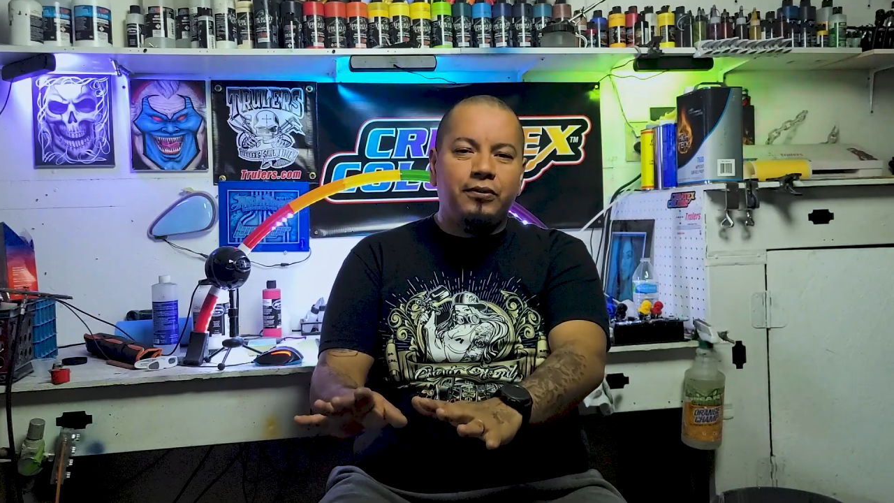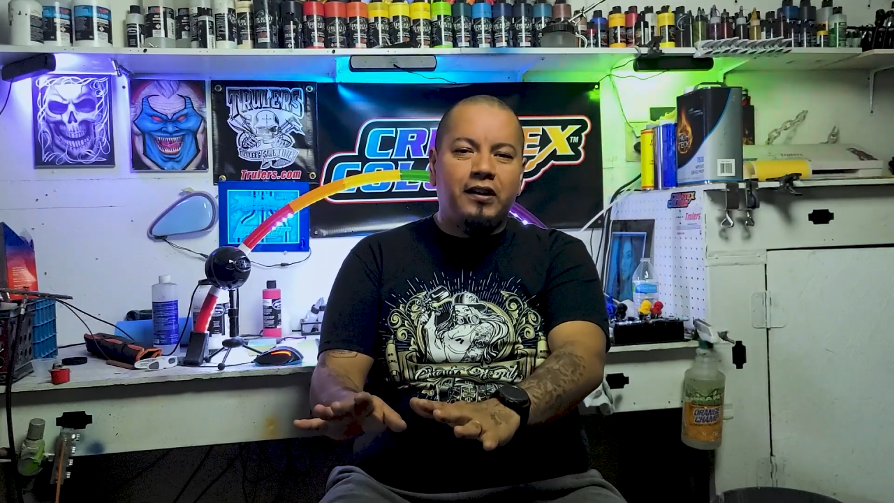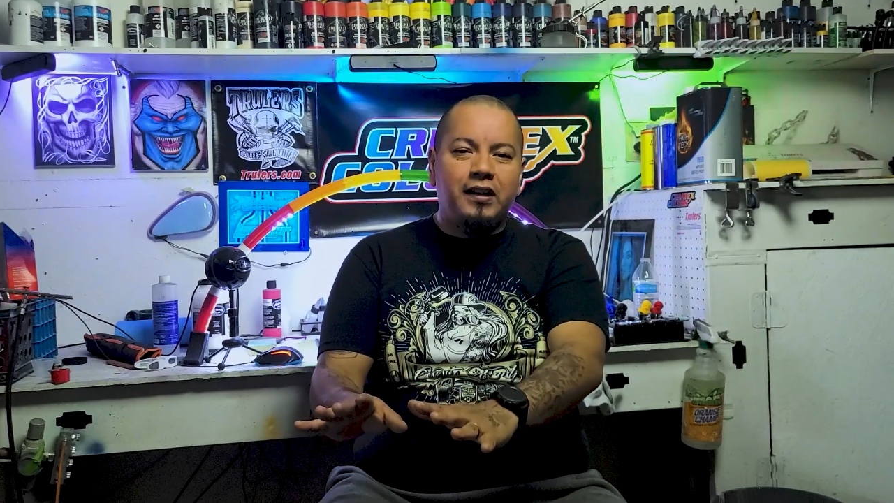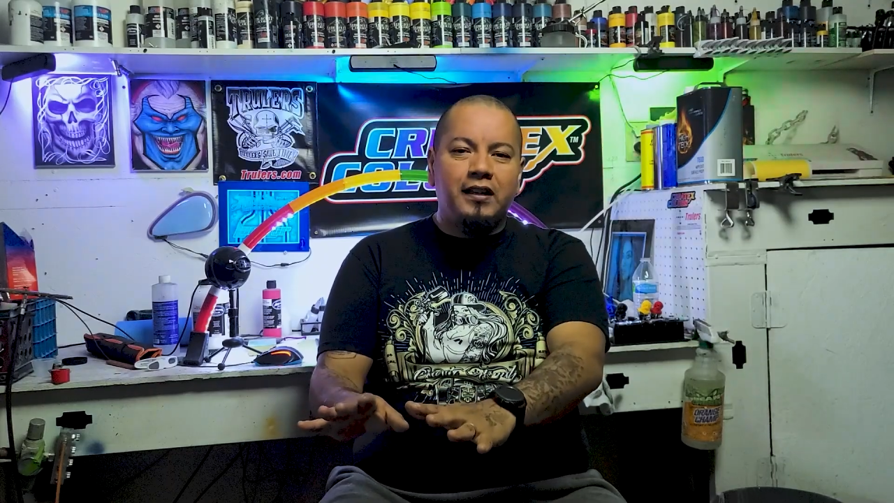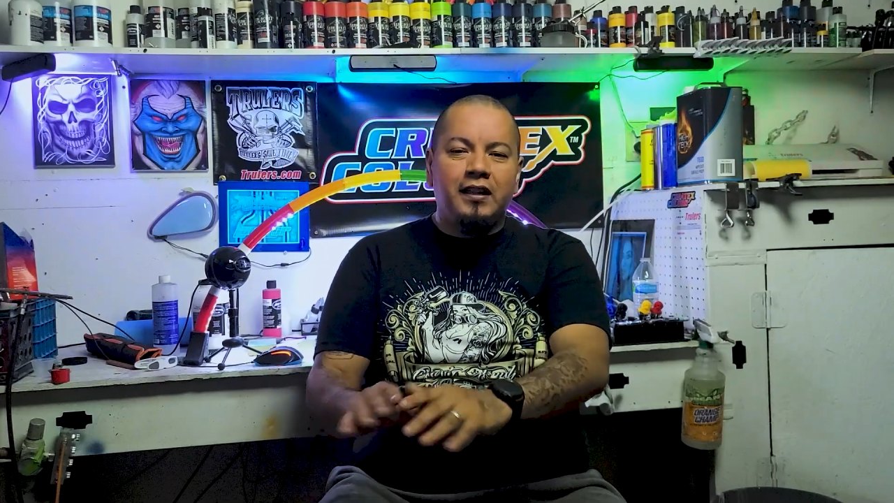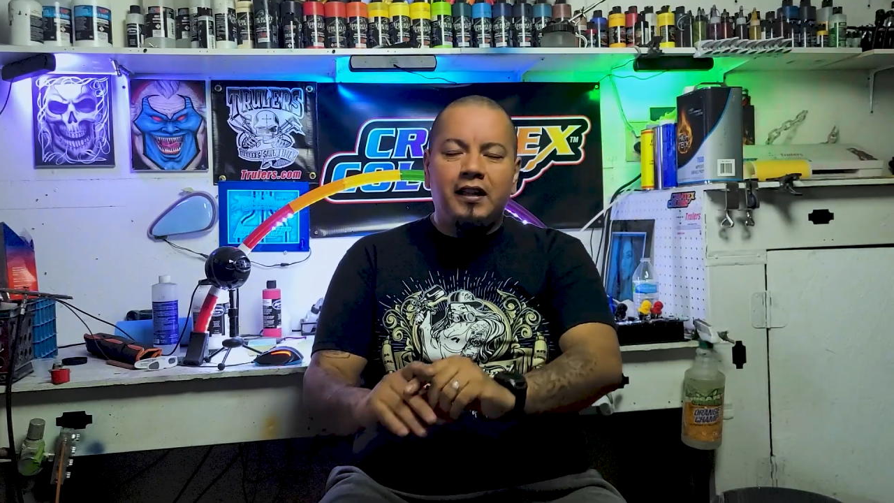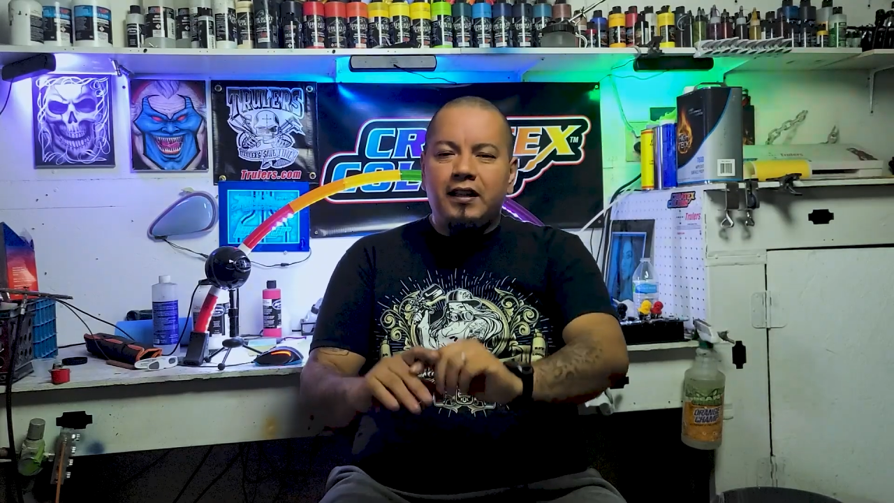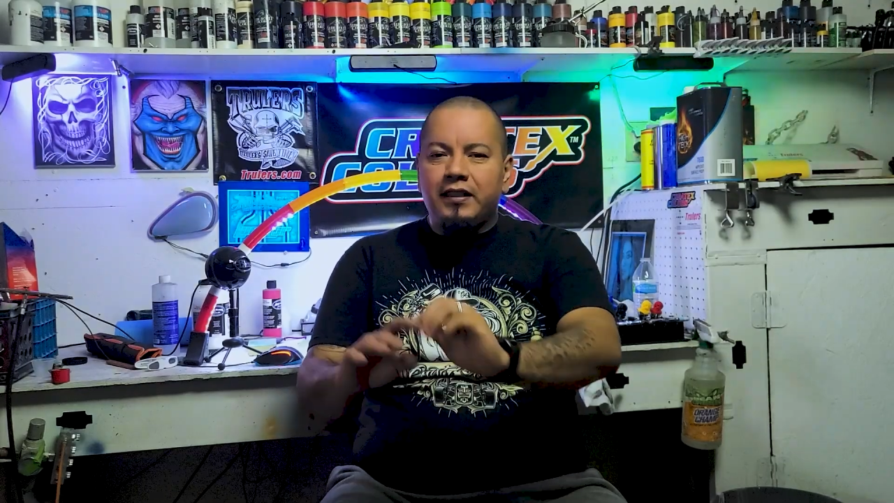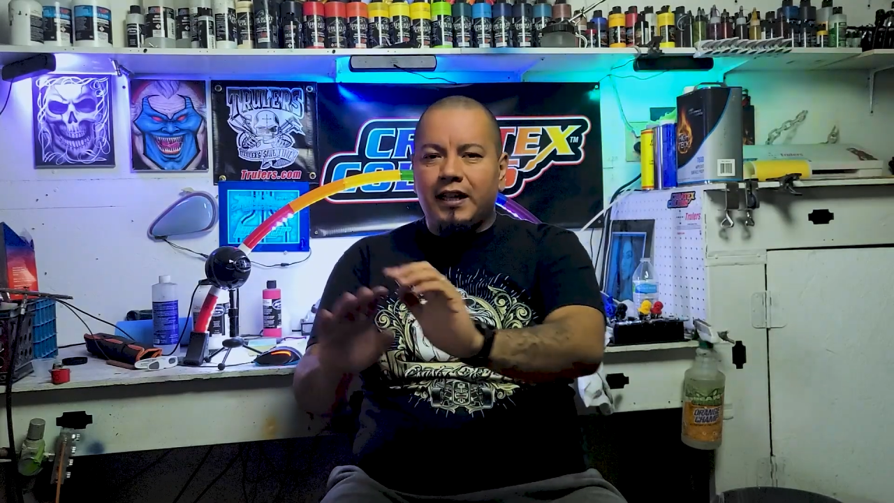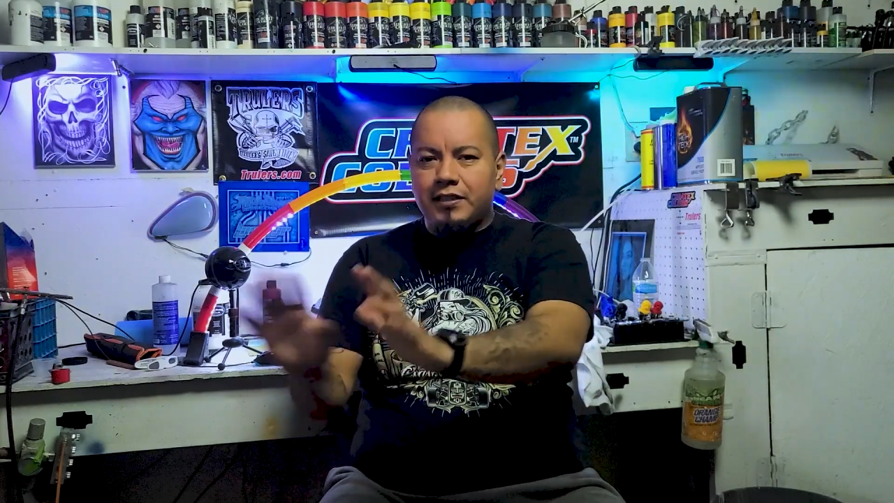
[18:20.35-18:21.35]
want,
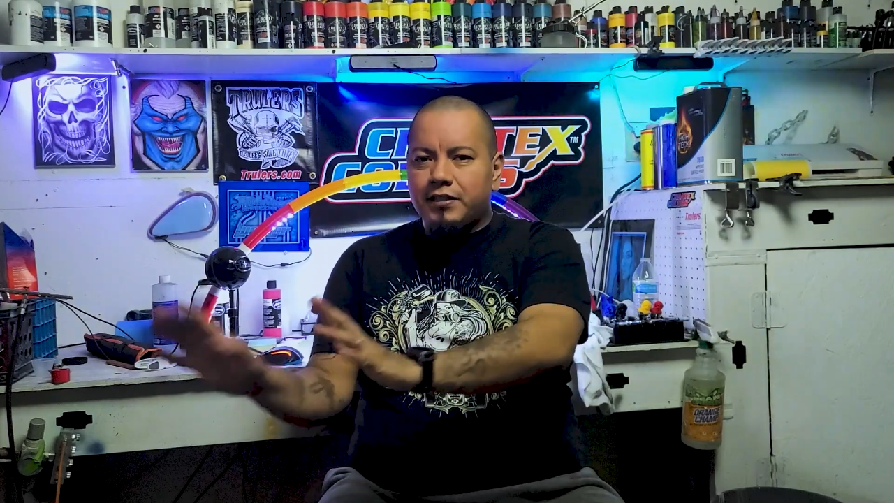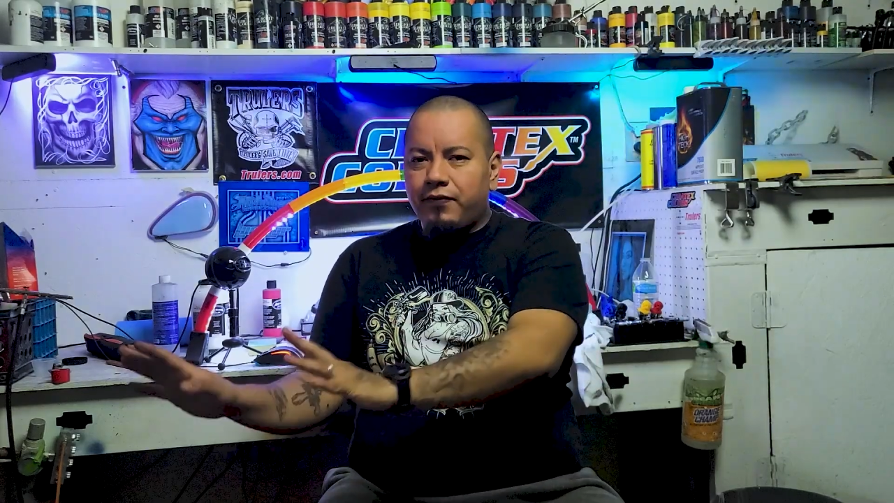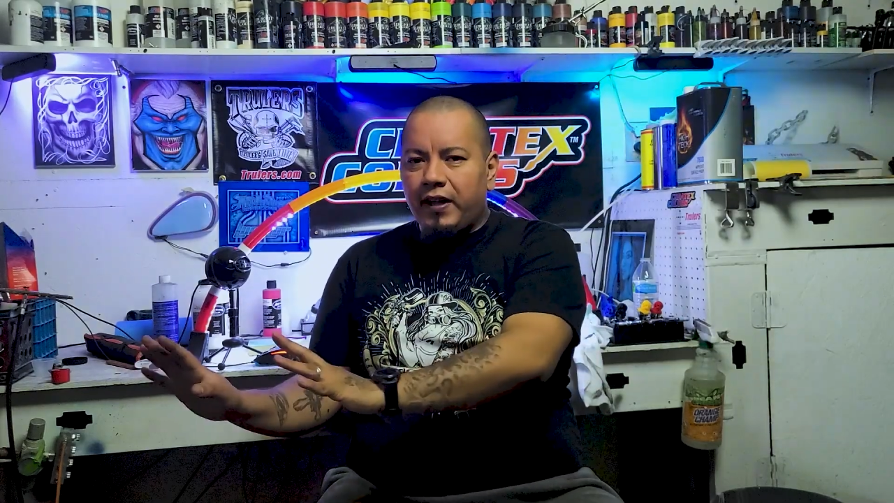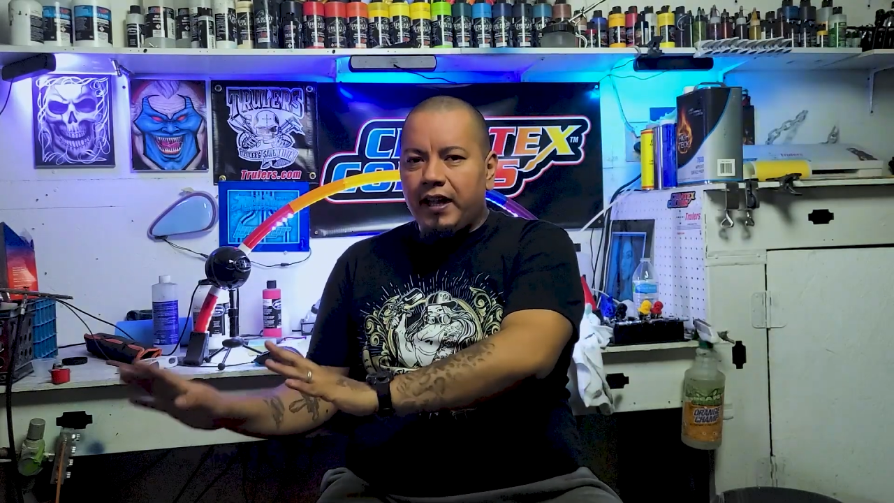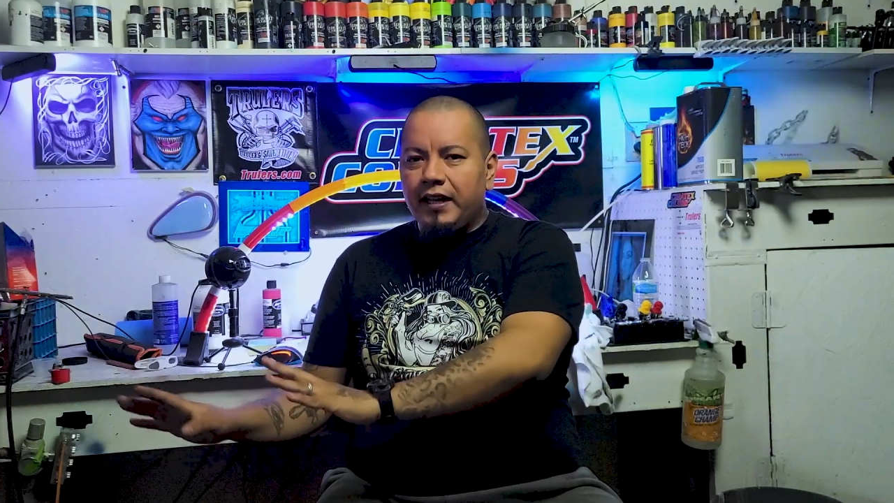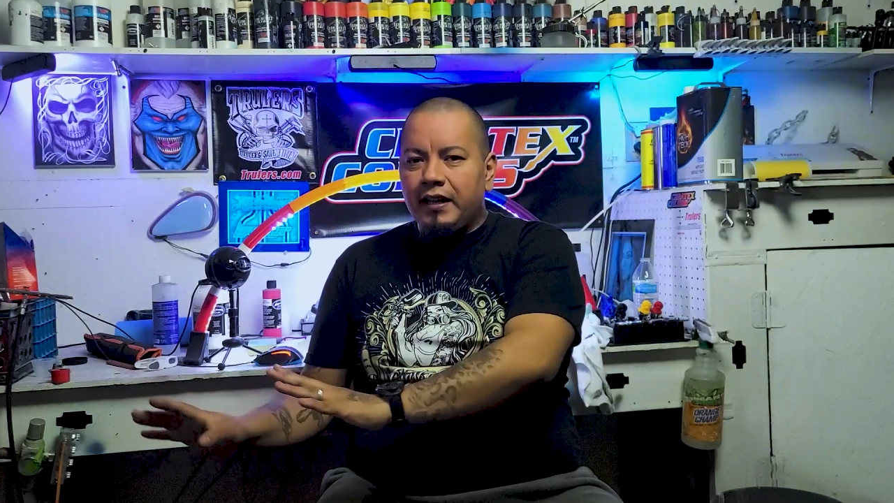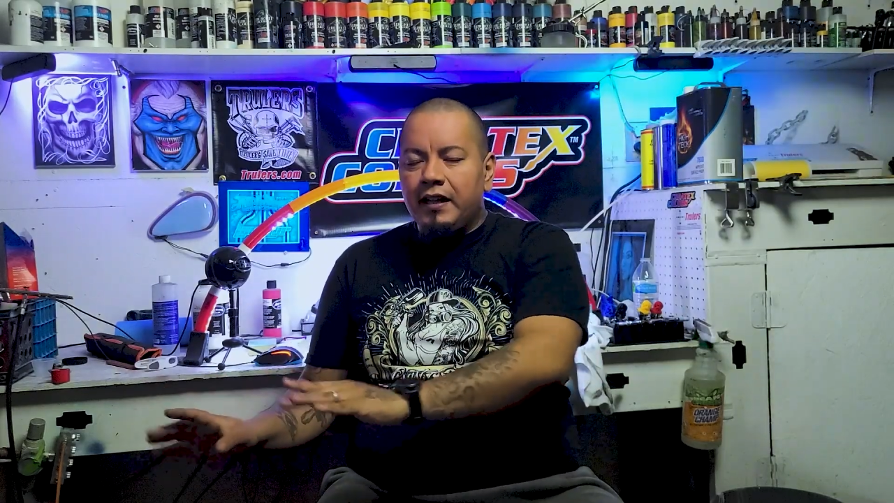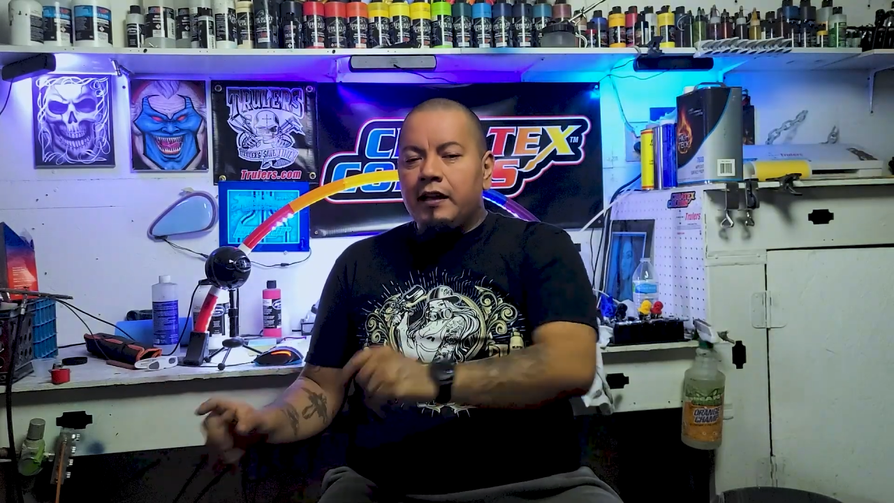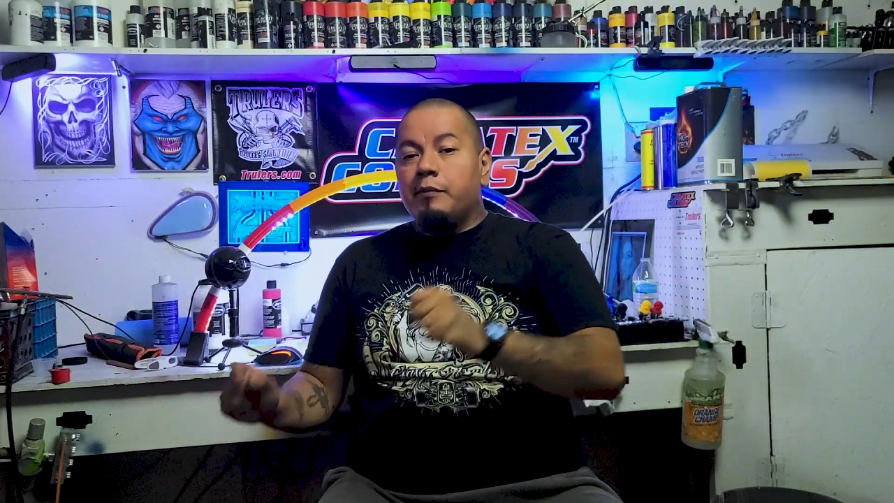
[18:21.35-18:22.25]
that's fine.